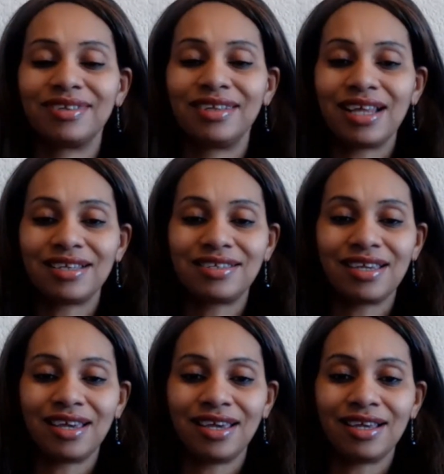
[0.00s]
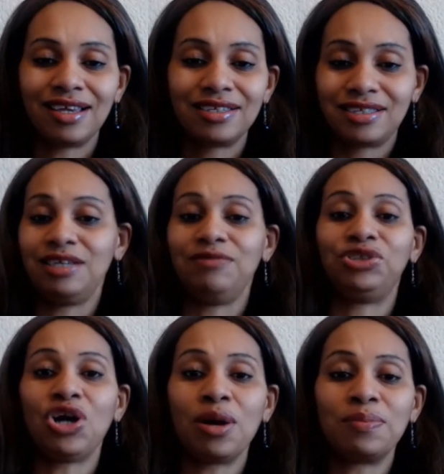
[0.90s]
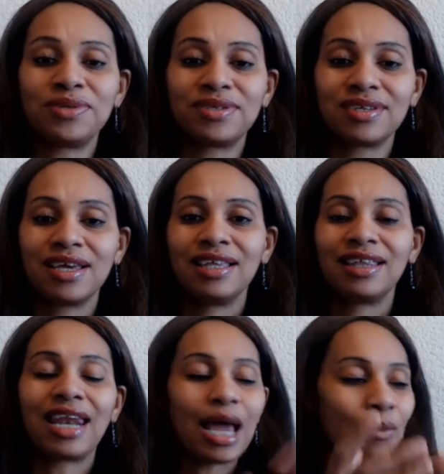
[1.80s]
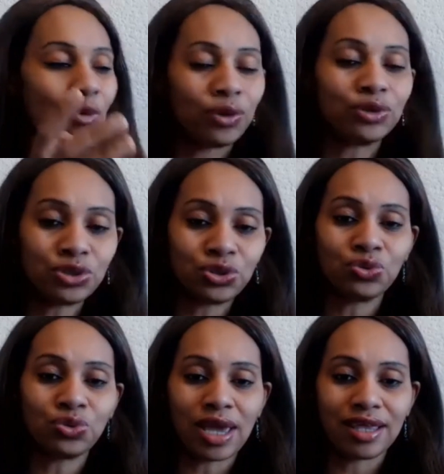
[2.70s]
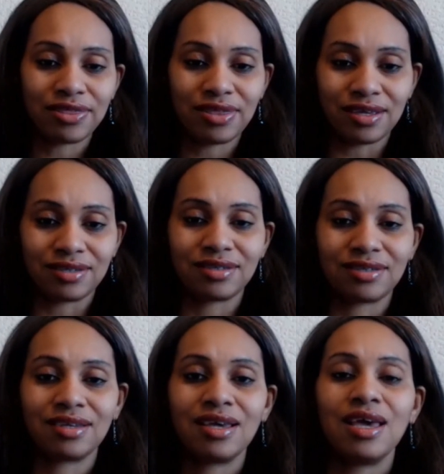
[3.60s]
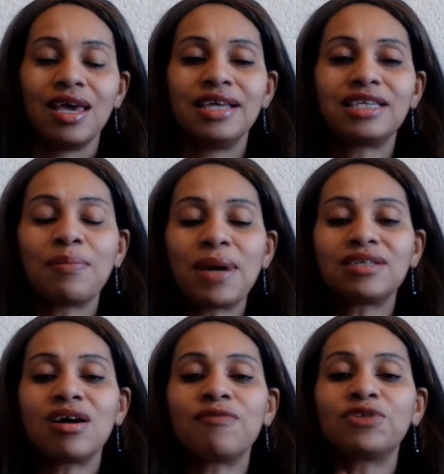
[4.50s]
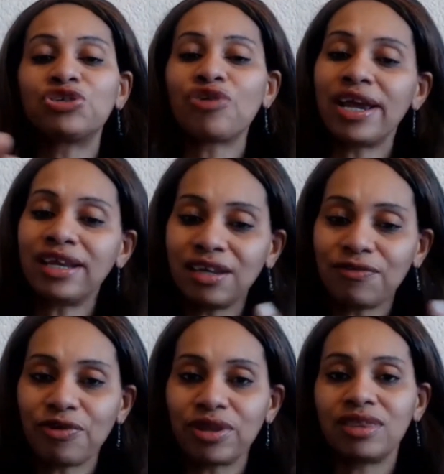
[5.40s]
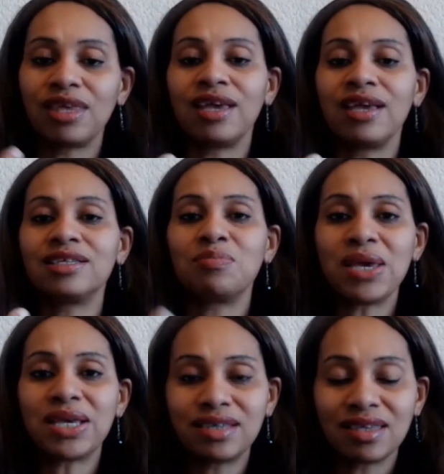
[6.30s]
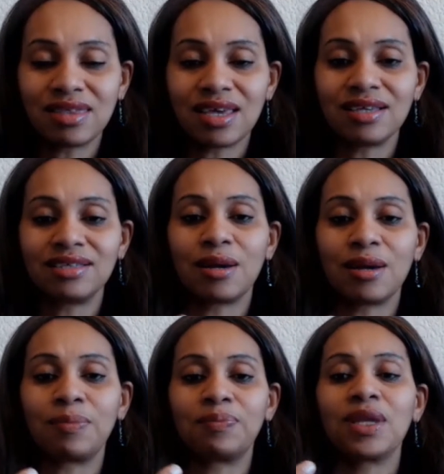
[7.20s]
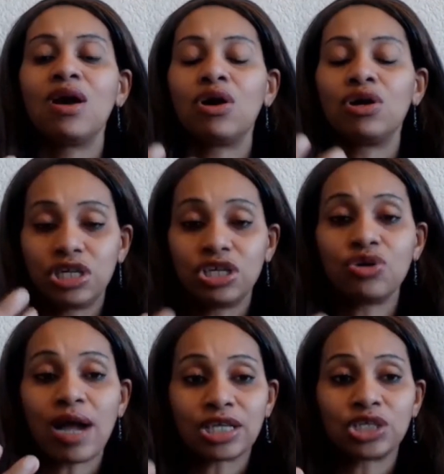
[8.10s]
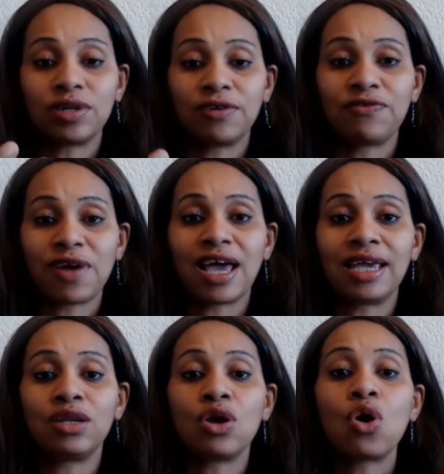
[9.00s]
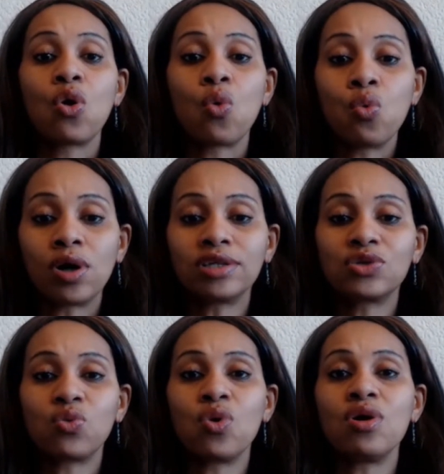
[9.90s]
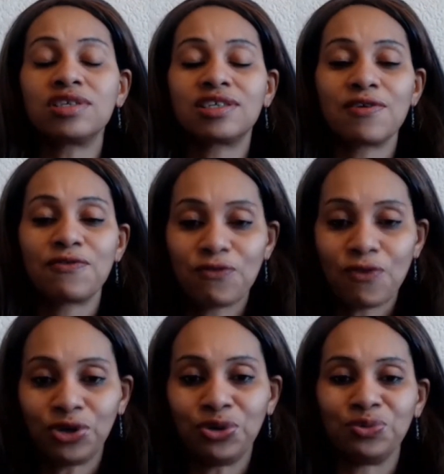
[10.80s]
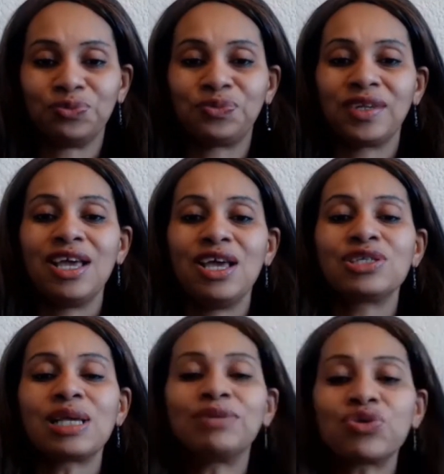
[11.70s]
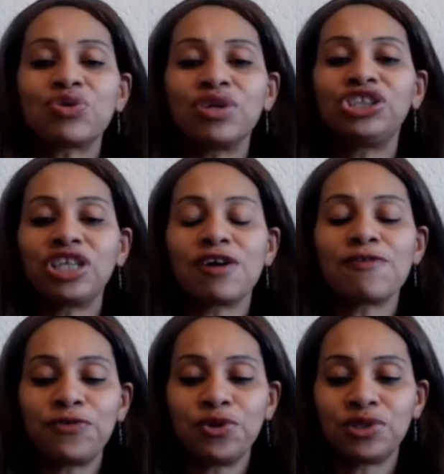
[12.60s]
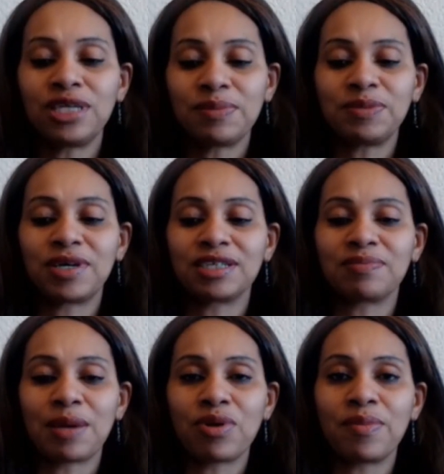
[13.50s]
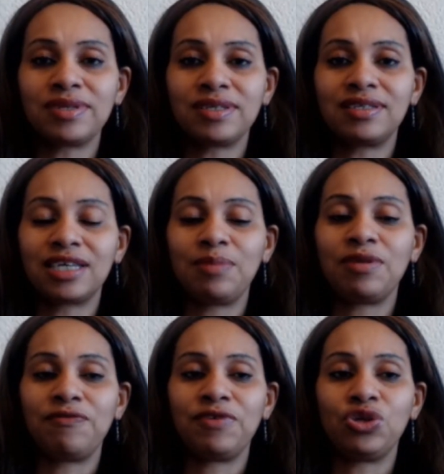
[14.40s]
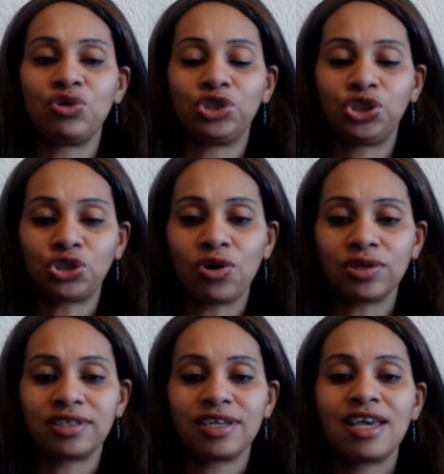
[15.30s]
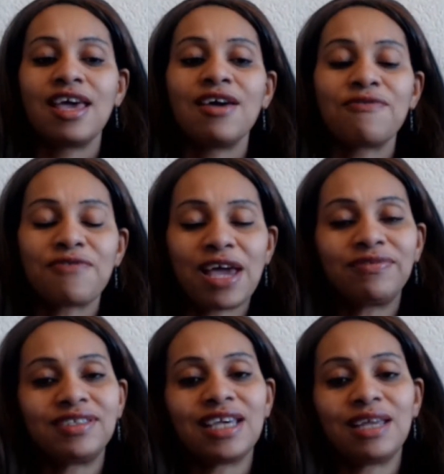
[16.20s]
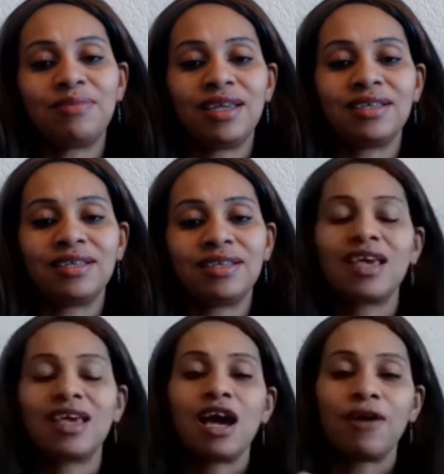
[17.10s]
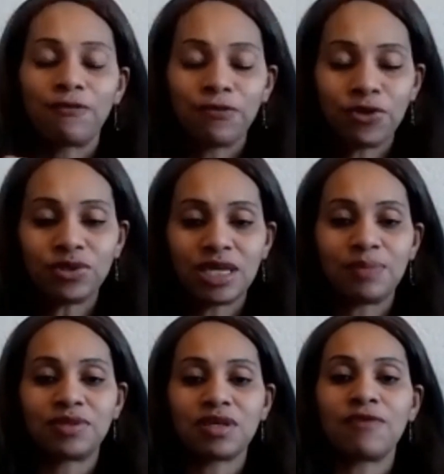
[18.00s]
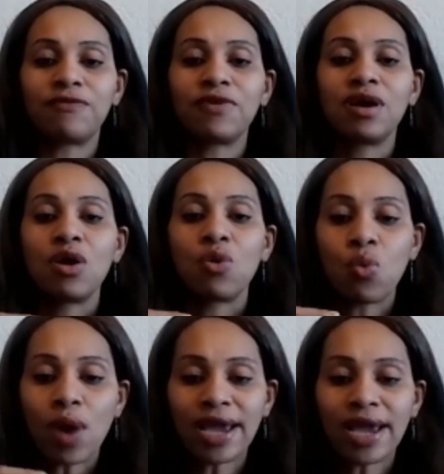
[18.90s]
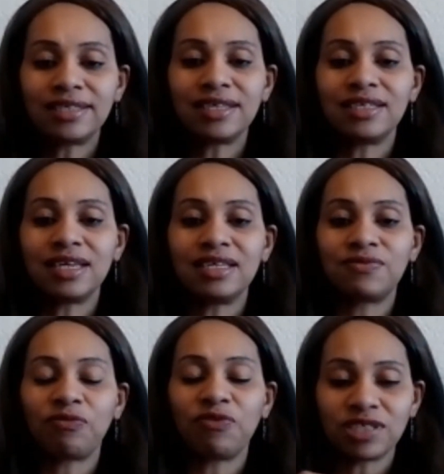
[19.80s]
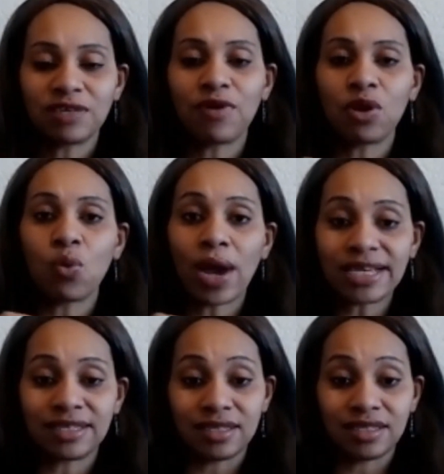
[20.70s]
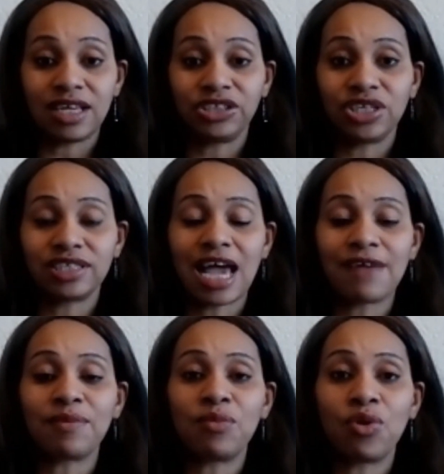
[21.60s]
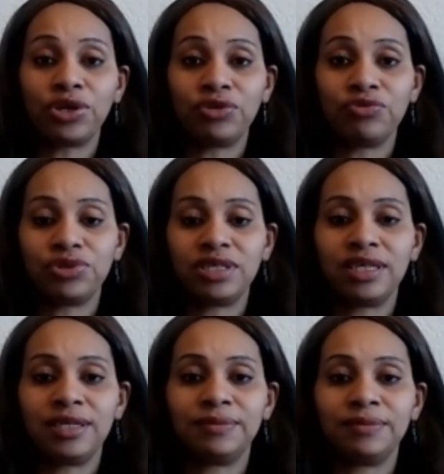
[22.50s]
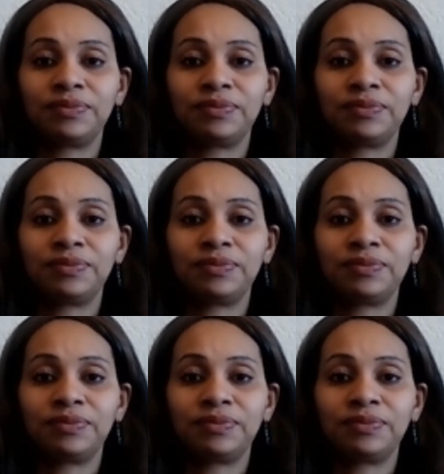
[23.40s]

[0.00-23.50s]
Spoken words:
let's say, Steve Jobs, that I'm going to do this. It's a matter of trying different things, mixing things up until you actually find what works for you. So I'm going to share a few tips because my promise is to keep the videos short, 5 to 10 minutes. A few tips of why it is, first of all, why is it essential to have a morning routine?